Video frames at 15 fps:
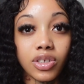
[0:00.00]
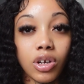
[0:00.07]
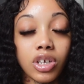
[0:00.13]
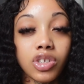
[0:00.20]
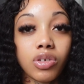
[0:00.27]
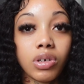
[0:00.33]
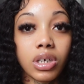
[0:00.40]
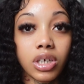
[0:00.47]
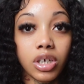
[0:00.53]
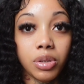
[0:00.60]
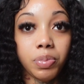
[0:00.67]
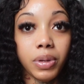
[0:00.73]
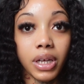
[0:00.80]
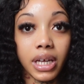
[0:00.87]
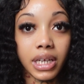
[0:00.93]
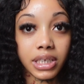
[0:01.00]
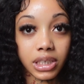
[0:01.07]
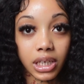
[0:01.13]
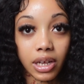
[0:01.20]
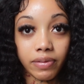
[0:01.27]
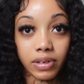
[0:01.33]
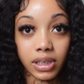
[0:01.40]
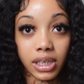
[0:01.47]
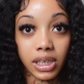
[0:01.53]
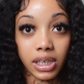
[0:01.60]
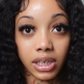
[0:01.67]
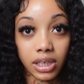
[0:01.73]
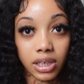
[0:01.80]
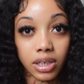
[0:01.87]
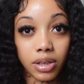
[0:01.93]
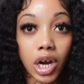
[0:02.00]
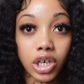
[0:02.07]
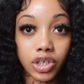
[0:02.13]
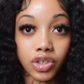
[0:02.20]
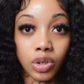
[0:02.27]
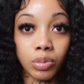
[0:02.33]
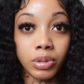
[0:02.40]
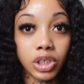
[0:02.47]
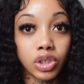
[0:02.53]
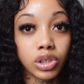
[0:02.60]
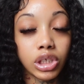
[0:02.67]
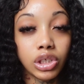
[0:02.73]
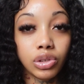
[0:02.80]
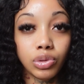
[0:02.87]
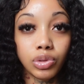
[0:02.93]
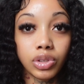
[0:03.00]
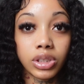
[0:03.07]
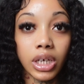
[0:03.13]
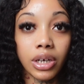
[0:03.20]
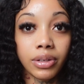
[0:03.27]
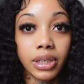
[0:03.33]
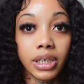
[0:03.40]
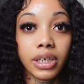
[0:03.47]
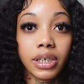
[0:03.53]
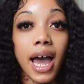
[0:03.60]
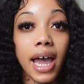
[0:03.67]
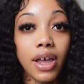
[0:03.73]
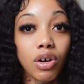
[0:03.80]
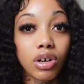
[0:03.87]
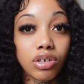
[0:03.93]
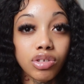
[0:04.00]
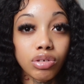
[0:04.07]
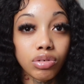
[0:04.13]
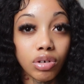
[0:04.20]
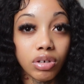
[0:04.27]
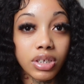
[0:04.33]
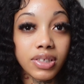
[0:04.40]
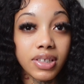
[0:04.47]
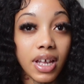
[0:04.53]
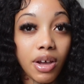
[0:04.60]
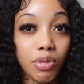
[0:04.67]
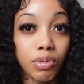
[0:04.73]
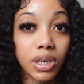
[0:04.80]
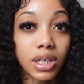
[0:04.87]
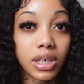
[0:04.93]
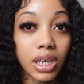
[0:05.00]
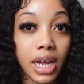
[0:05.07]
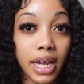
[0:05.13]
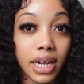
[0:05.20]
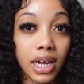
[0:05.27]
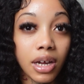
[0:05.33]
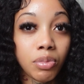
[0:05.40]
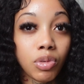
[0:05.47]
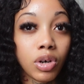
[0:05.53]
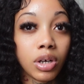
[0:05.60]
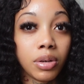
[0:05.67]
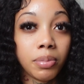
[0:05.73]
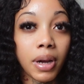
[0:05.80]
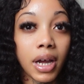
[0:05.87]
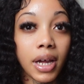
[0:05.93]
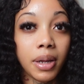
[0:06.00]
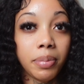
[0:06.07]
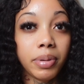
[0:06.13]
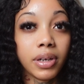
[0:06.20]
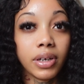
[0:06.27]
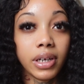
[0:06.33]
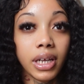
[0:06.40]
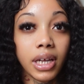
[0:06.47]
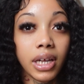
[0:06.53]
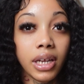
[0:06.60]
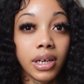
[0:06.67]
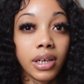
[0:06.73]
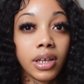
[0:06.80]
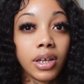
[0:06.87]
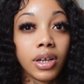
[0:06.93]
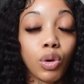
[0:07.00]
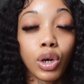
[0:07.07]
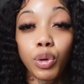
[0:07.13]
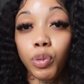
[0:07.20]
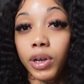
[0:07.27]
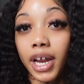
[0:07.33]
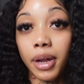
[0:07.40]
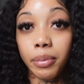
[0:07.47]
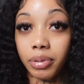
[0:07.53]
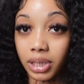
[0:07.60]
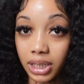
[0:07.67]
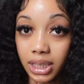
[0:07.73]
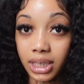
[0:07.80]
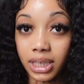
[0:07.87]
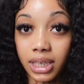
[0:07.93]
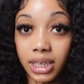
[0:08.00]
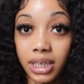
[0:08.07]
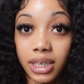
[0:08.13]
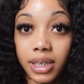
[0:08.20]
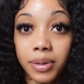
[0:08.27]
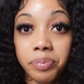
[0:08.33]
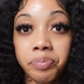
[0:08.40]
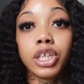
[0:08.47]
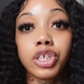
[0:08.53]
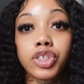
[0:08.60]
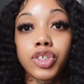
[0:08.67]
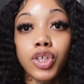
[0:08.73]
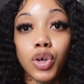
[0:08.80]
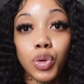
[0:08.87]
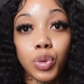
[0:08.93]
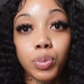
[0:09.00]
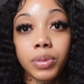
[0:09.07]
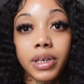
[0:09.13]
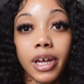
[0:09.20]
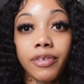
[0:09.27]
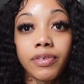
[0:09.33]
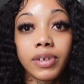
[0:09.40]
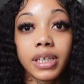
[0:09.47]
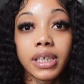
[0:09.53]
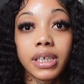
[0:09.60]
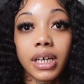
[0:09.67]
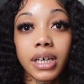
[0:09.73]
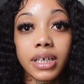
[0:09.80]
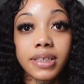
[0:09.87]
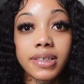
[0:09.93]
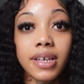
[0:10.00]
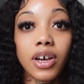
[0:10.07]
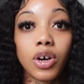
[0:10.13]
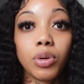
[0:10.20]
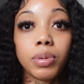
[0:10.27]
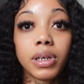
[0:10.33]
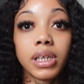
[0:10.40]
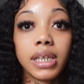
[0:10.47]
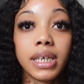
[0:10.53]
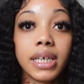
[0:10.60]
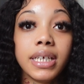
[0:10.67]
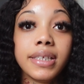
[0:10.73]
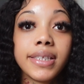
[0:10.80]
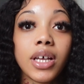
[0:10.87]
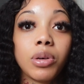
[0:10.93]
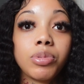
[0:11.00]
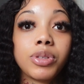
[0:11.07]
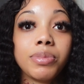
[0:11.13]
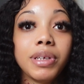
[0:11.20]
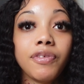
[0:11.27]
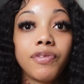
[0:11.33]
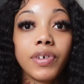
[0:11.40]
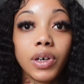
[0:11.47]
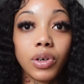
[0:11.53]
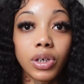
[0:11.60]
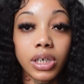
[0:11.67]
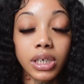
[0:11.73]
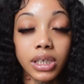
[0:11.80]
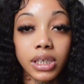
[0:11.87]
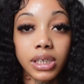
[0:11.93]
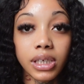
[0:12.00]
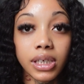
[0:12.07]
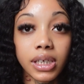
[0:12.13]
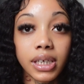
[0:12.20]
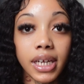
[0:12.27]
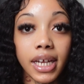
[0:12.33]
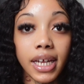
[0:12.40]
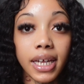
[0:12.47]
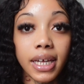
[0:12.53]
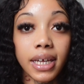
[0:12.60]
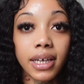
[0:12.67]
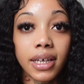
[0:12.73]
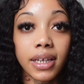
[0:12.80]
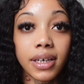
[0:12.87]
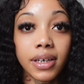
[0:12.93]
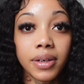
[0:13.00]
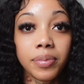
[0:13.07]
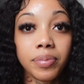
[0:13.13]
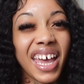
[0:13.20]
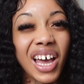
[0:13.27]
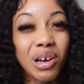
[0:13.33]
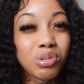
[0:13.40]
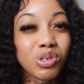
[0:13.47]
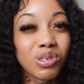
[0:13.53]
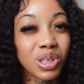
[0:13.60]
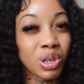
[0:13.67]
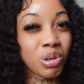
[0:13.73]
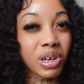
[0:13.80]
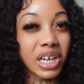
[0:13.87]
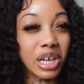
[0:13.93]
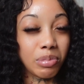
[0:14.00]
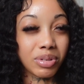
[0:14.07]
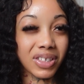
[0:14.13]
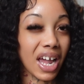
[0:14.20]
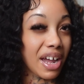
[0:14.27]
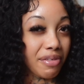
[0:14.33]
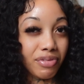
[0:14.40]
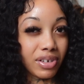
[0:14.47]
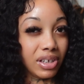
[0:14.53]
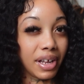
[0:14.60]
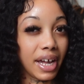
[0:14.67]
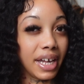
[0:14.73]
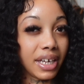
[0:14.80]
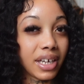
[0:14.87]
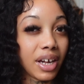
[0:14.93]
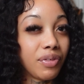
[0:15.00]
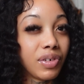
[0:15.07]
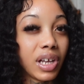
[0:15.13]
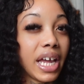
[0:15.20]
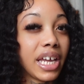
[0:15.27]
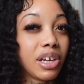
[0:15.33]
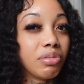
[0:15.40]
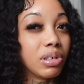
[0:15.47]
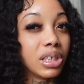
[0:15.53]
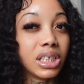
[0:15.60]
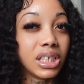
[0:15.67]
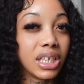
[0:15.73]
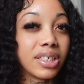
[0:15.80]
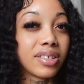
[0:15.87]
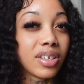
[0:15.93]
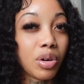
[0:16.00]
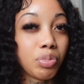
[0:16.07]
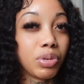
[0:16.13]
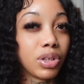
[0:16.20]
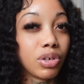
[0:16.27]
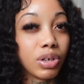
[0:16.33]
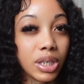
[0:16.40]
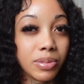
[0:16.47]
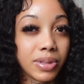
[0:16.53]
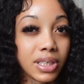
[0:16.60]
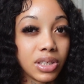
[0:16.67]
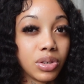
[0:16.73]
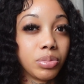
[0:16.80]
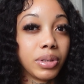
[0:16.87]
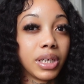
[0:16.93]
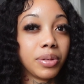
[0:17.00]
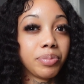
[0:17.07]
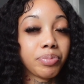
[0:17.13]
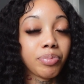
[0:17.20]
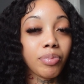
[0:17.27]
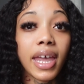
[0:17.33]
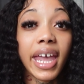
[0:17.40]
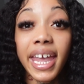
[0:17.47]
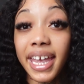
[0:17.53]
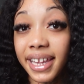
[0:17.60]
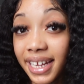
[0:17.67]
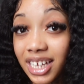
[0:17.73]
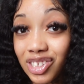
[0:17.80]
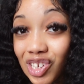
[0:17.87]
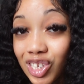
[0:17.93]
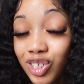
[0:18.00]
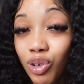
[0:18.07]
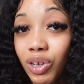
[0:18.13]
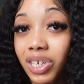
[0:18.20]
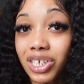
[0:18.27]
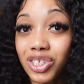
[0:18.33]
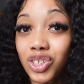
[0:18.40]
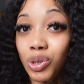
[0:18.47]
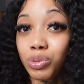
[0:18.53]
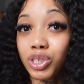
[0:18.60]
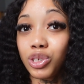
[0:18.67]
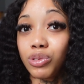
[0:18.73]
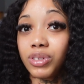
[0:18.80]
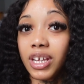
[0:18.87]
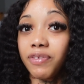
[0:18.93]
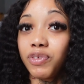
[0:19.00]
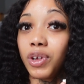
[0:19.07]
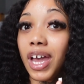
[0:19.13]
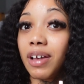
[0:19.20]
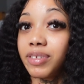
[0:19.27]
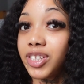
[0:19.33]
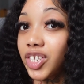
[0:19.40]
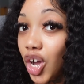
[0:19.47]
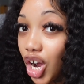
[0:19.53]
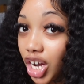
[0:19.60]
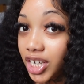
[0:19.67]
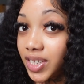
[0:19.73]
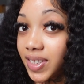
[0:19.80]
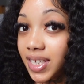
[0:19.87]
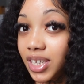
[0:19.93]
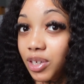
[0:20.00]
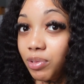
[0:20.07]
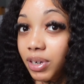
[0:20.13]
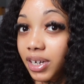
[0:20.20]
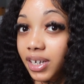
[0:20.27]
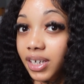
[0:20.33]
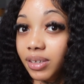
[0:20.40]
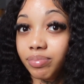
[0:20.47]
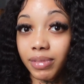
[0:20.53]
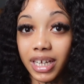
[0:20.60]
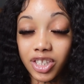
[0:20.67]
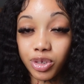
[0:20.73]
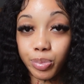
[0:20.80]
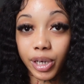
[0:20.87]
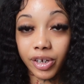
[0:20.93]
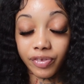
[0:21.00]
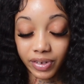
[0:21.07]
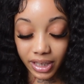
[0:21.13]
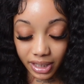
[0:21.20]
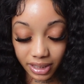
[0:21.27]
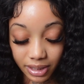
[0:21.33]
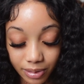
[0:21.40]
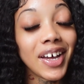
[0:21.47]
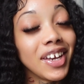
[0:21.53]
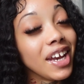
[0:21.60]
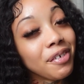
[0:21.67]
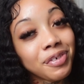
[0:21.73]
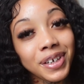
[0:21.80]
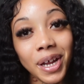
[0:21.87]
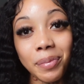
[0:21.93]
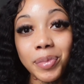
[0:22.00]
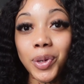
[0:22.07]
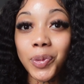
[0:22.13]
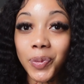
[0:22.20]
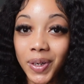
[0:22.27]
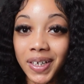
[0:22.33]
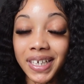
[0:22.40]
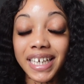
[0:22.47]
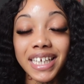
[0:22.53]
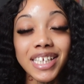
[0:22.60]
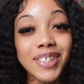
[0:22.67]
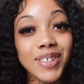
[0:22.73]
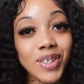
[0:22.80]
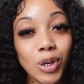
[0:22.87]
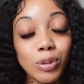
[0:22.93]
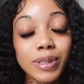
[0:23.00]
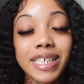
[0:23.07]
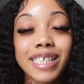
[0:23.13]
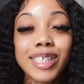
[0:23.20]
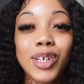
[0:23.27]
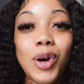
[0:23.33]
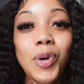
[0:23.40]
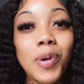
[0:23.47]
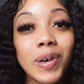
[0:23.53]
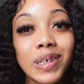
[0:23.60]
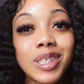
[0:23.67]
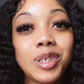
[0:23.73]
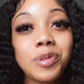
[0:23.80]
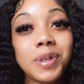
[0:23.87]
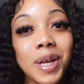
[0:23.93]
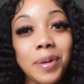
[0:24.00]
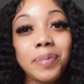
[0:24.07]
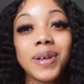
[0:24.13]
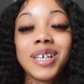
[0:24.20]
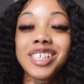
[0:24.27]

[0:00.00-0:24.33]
also a good pH leveling bar soap that you can use down there. I also notice that when like I'm on my period or when I'm bleeding, the soap definitely does help cleanse, helps me feel good, and it helps with cramps, I feel like. I feel like it really does help with cramps a little bit. And that's also a good soap to use if you have scars anywhere. That's perfect. Enough of number one in the soaps. Let's go on to number